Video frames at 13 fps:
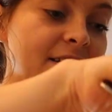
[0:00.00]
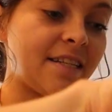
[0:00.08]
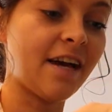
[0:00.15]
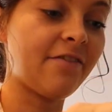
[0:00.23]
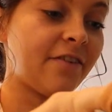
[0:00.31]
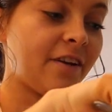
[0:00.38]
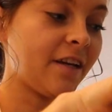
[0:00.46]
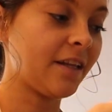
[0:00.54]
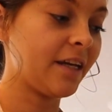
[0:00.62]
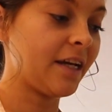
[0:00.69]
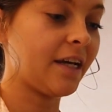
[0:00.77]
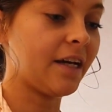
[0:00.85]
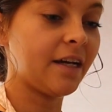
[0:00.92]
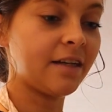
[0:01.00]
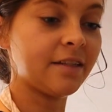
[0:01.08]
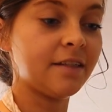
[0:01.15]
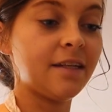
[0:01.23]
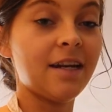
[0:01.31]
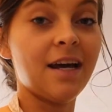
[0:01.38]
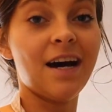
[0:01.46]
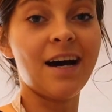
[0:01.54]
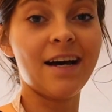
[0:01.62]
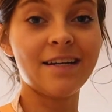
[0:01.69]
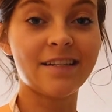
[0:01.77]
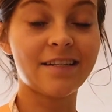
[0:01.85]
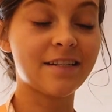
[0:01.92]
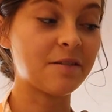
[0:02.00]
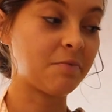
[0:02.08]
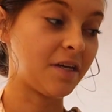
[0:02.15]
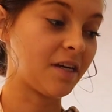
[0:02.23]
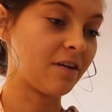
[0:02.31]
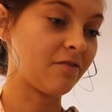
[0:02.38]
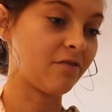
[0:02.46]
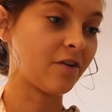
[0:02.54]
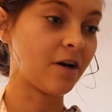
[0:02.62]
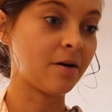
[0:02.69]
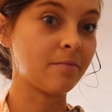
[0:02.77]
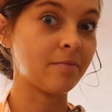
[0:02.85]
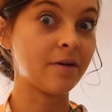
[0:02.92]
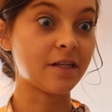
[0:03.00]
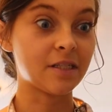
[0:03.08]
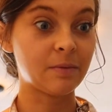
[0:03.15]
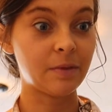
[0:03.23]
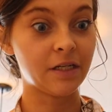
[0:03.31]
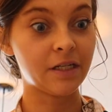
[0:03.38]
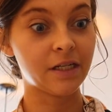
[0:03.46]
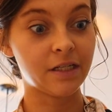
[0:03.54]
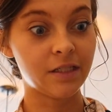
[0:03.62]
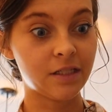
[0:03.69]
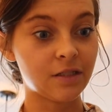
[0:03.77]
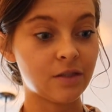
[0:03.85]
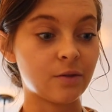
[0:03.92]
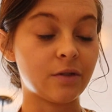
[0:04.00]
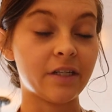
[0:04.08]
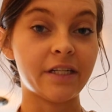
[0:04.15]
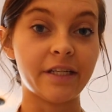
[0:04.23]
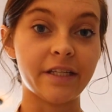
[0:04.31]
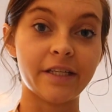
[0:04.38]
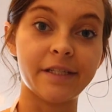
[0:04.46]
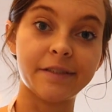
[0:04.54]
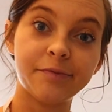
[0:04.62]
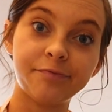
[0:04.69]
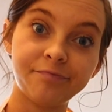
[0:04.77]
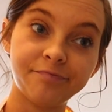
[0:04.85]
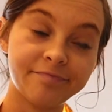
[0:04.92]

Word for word: Definitely not speaking from experience or anything.